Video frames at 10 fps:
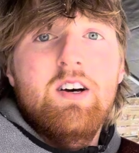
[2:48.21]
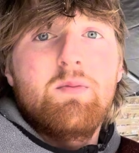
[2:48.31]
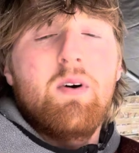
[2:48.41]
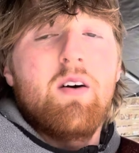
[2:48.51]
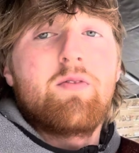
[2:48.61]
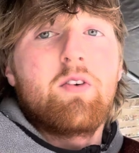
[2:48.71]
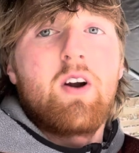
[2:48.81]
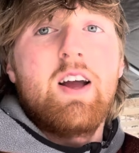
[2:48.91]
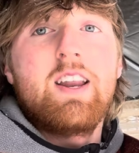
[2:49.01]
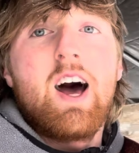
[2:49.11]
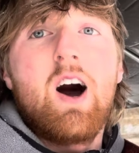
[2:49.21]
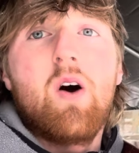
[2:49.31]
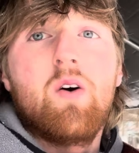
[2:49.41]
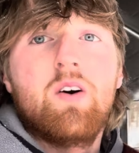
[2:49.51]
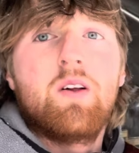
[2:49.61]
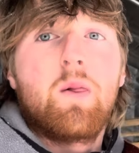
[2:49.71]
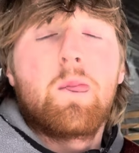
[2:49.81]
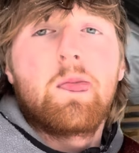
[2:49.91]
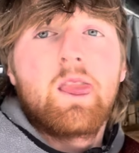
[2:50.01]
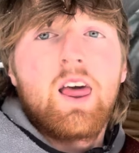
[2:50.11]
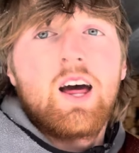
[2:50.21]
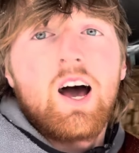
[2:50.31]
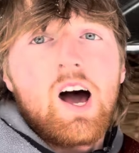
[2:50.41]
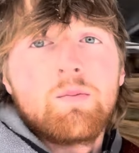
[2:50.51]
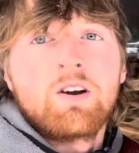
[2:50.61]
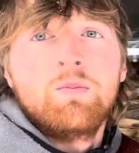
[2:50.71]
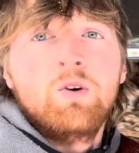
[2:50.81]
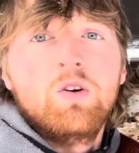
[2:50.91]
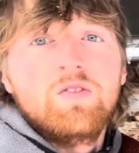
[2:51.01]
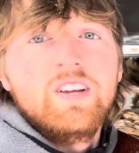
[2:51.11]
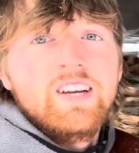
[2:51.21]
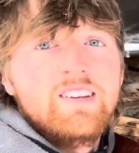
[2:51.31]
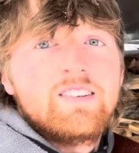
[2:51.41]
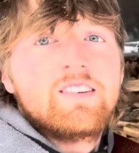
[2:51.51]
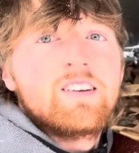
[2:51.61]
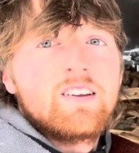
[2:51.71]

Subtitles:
But for right now, I'm going to move these